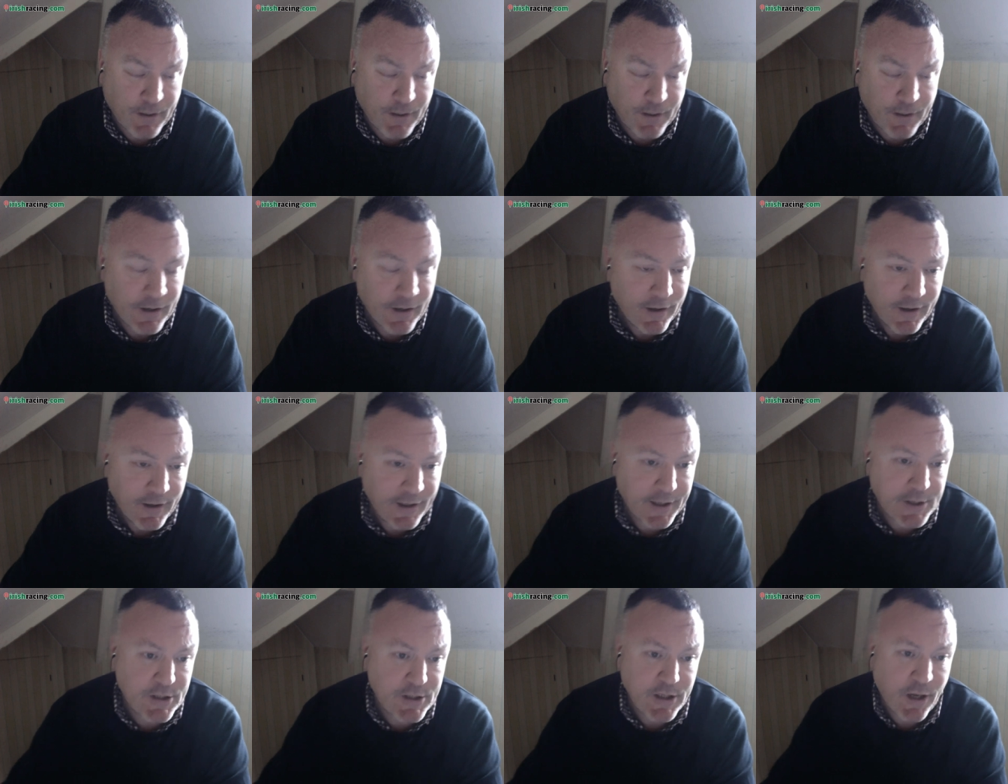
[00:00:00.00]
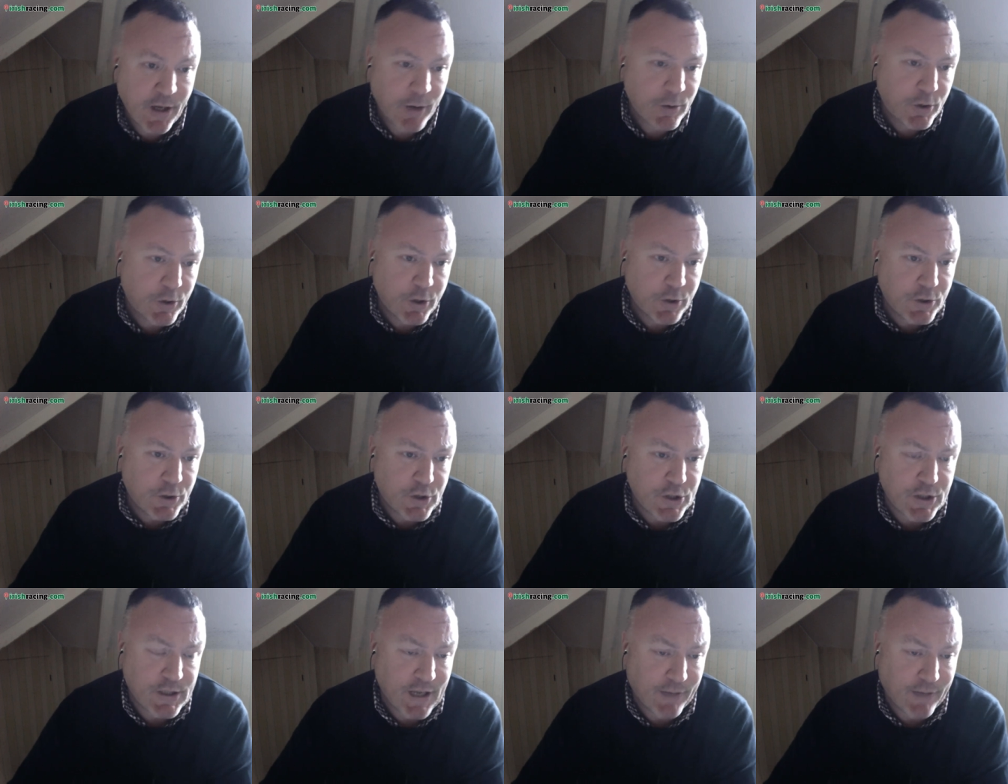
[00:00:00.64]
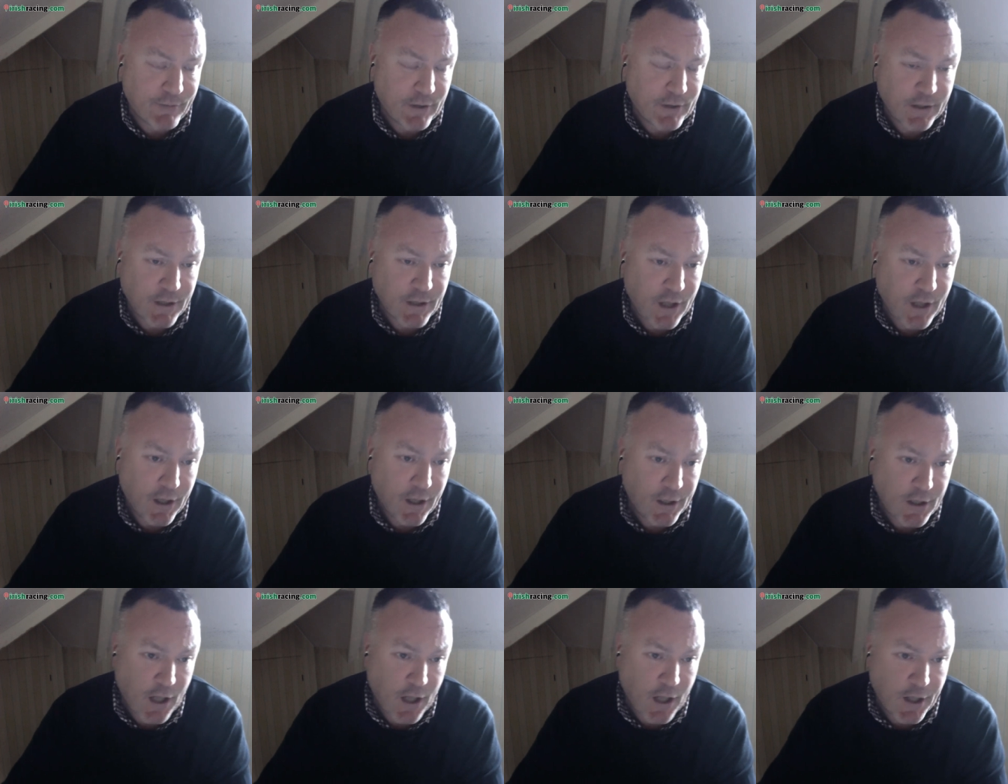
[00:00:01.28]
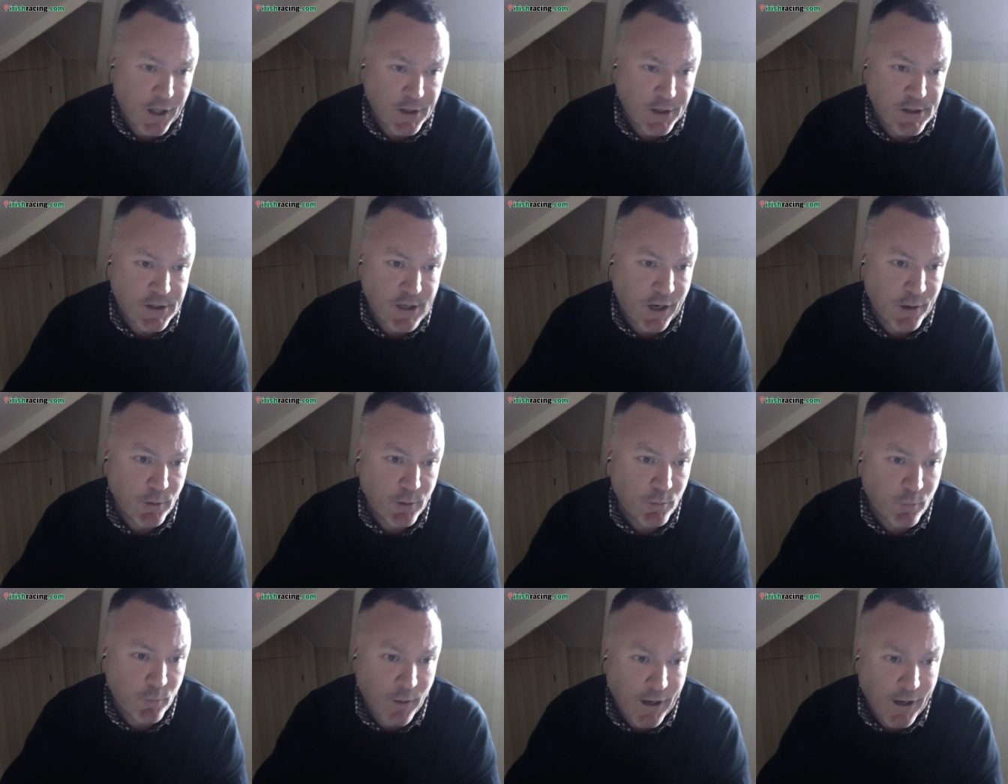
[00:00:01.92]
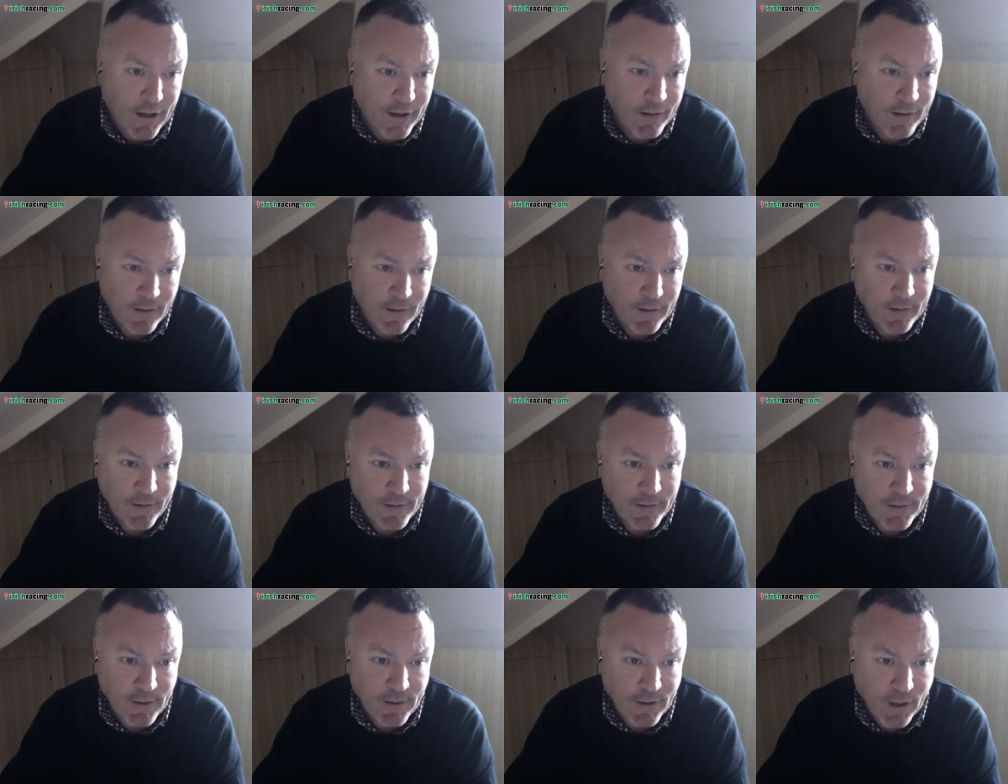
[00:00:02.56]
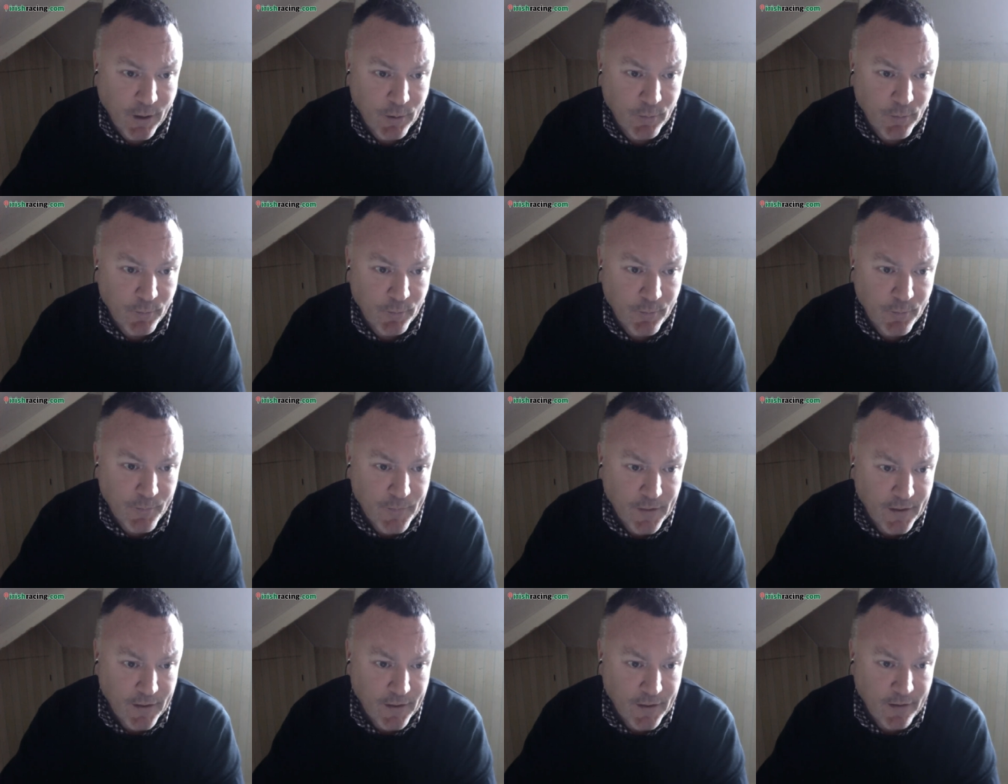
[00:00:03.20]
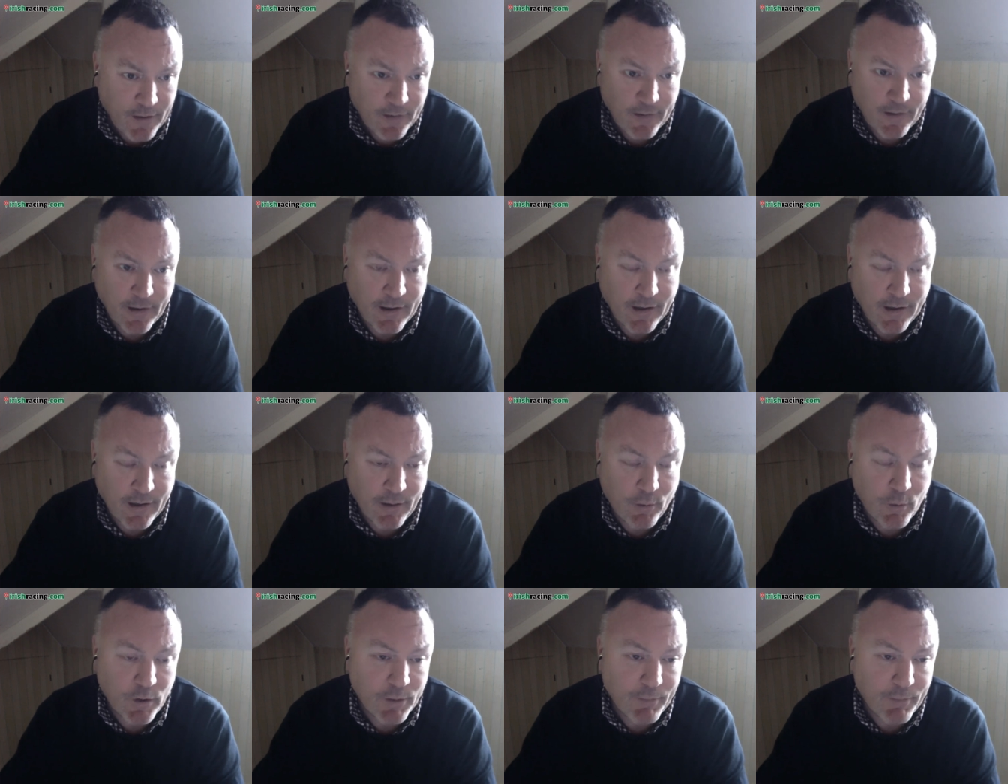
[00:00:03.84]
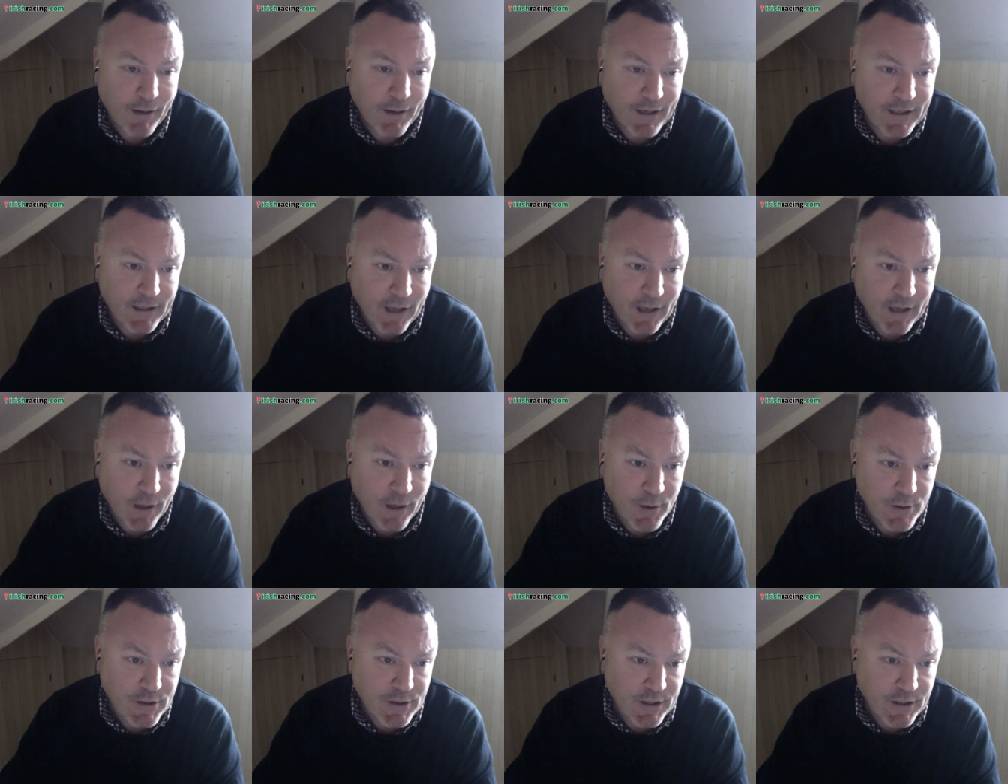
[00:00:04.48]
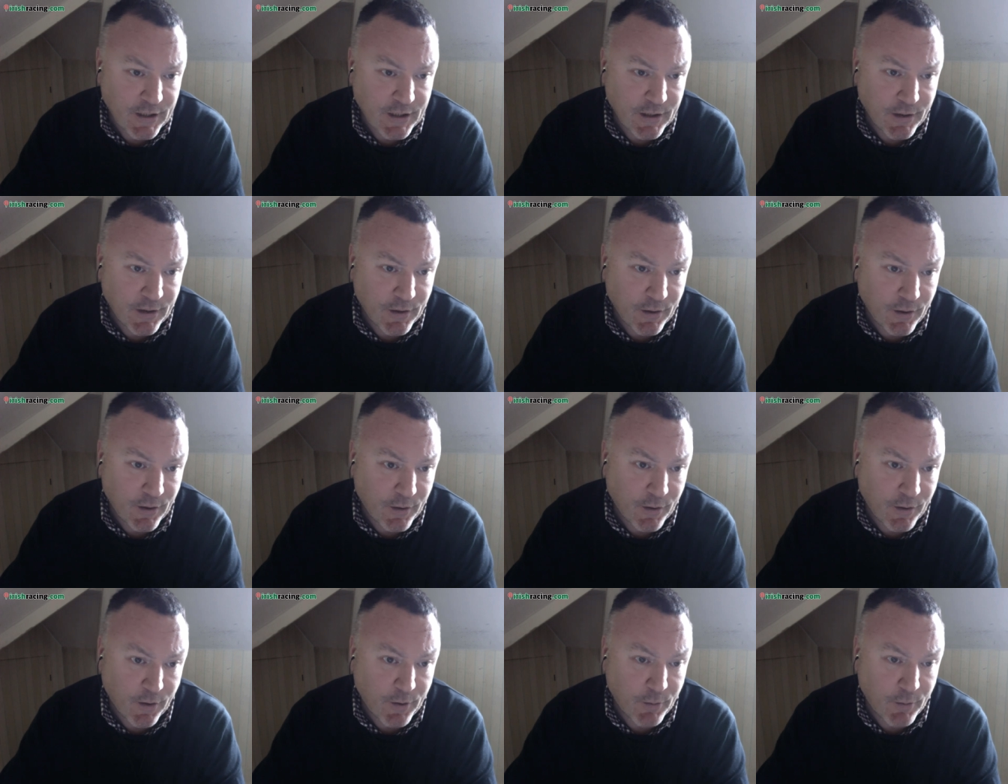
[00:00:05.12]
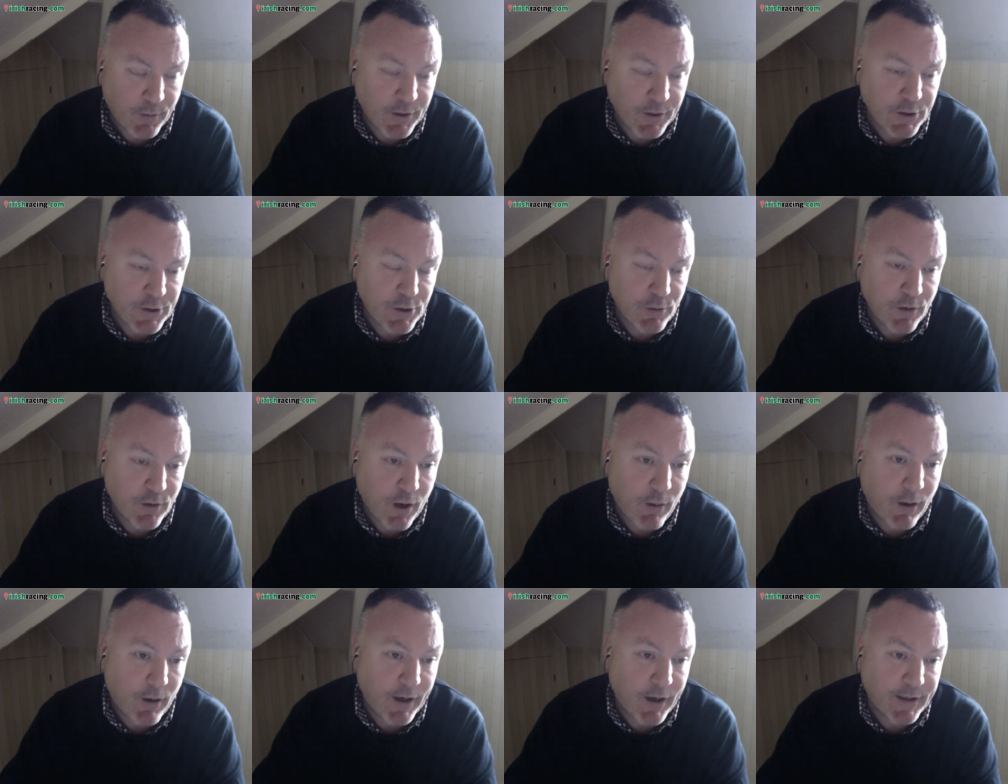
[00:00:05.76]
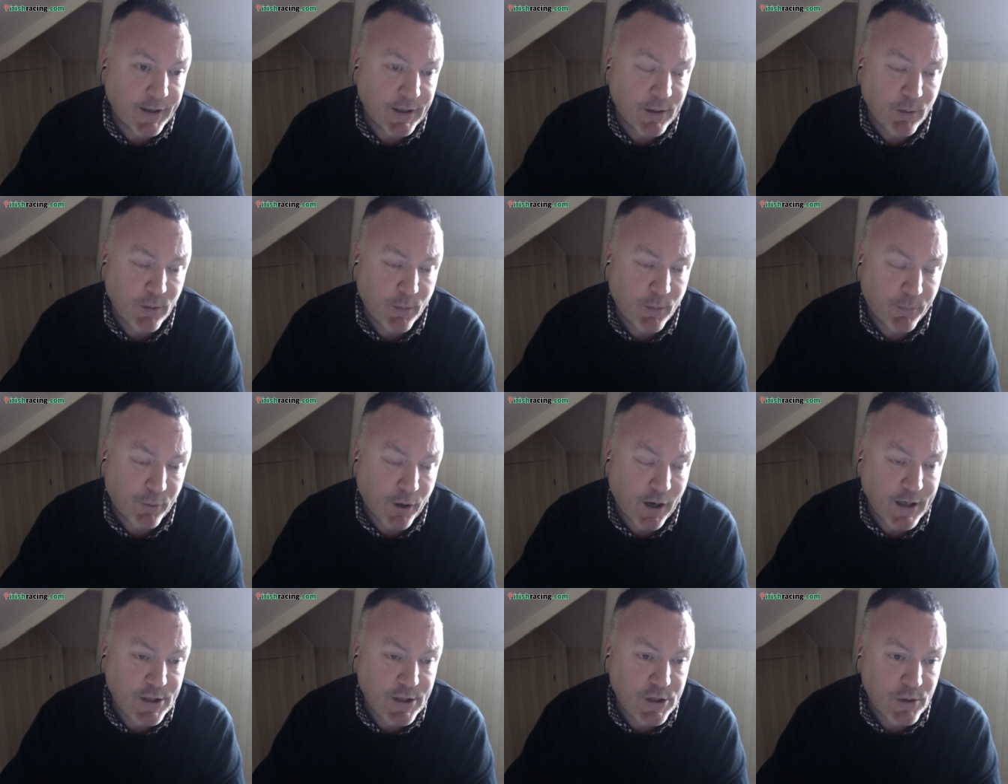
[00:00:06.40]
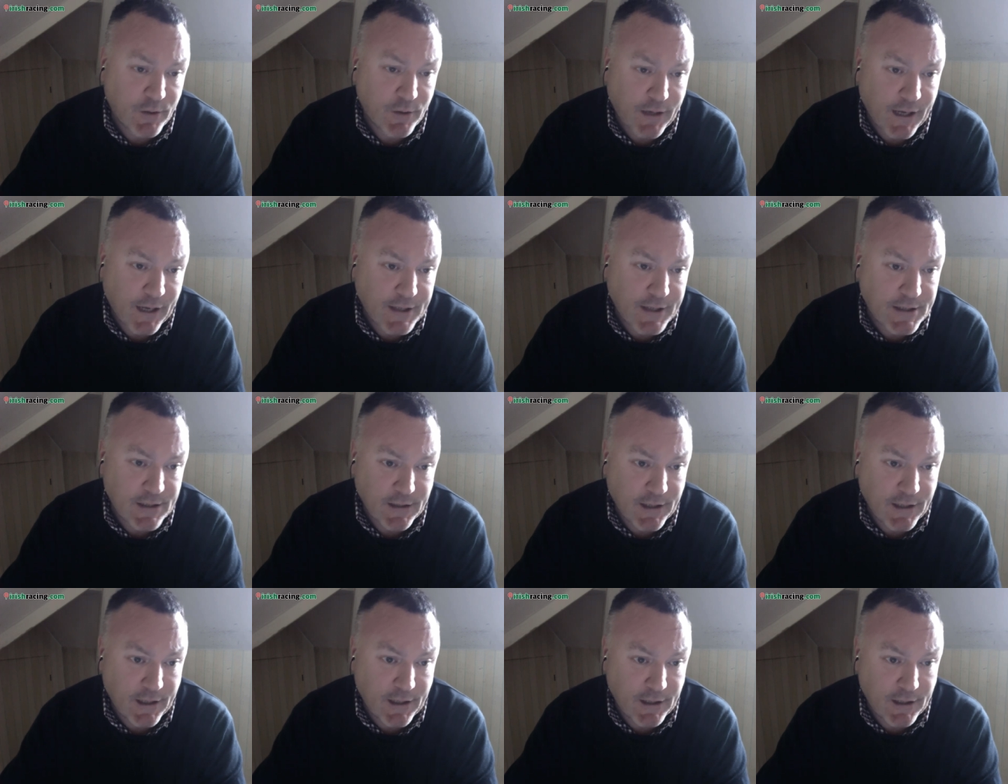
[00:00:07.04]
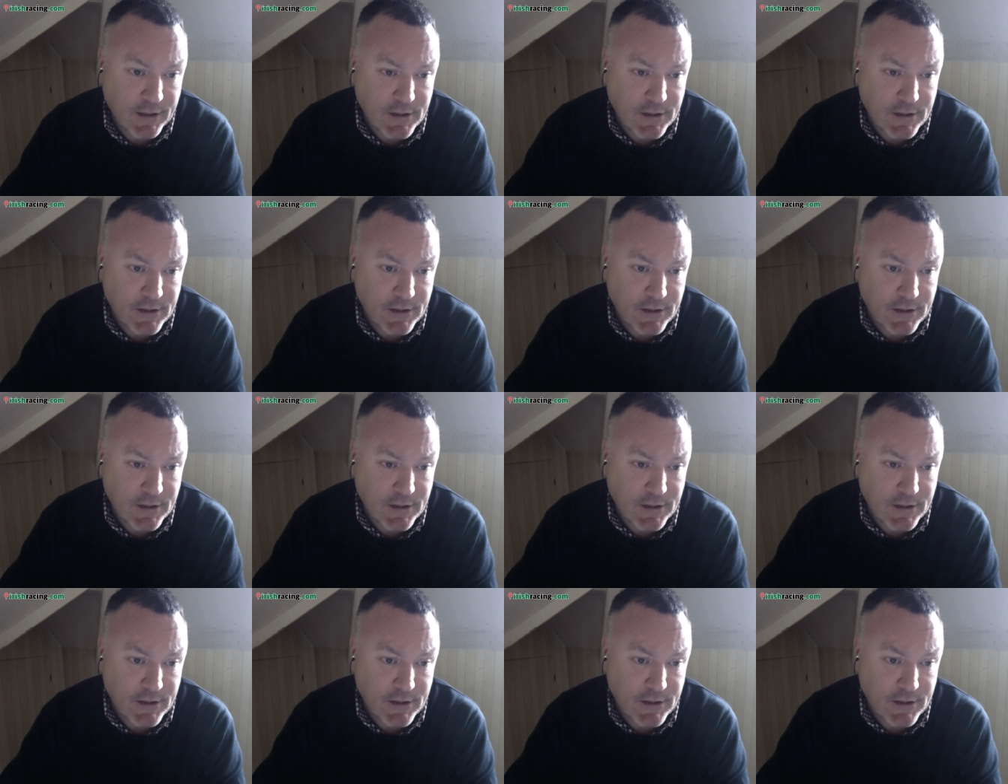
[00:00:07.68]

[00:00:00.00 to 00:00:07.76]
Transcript: of people. It's no good just having a tote where, you know, all the money goes in and the one, you know, idea what price you're getting.